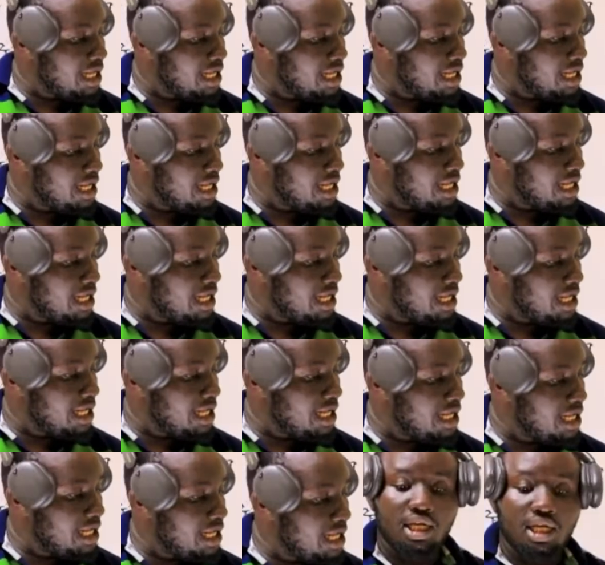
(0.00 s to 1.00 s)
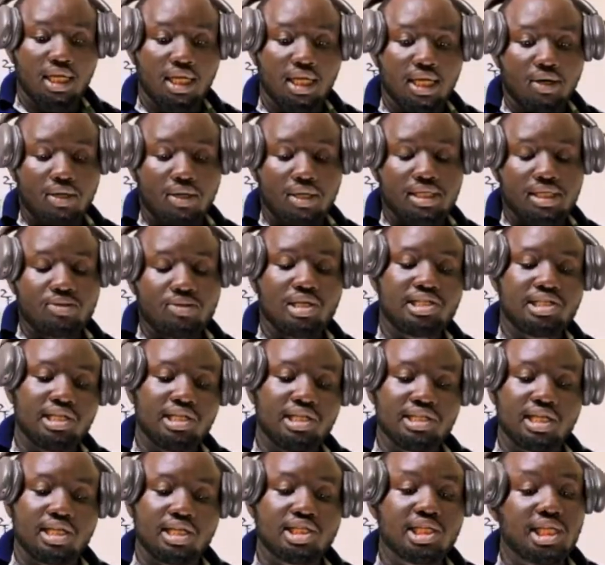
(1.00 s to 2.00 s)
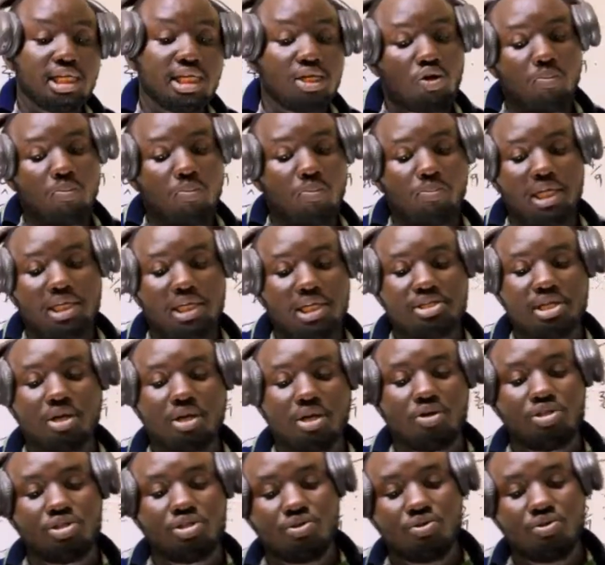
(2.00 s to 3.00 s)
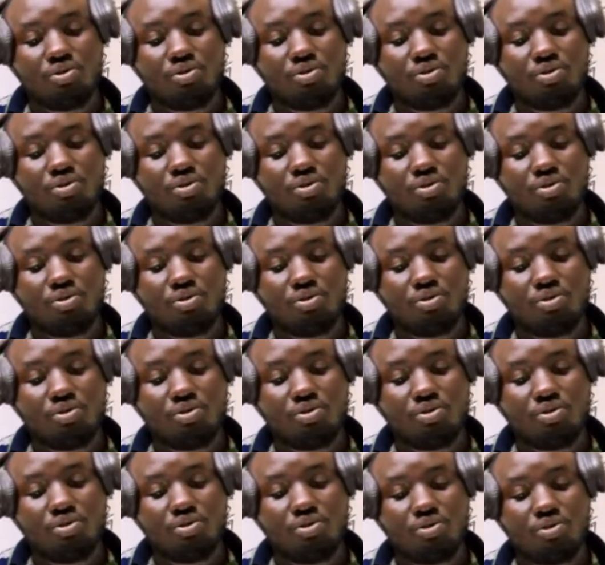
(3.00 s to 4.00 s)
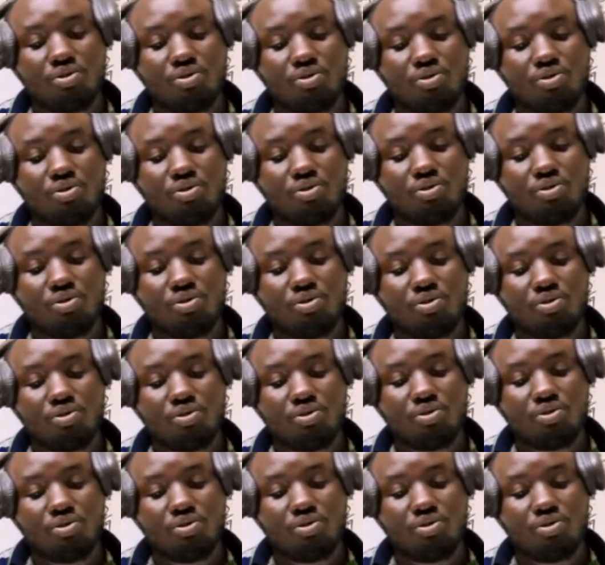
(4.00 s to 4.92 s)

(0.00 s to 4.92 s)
electricity, which will assist us in complete records to get salaries for the year.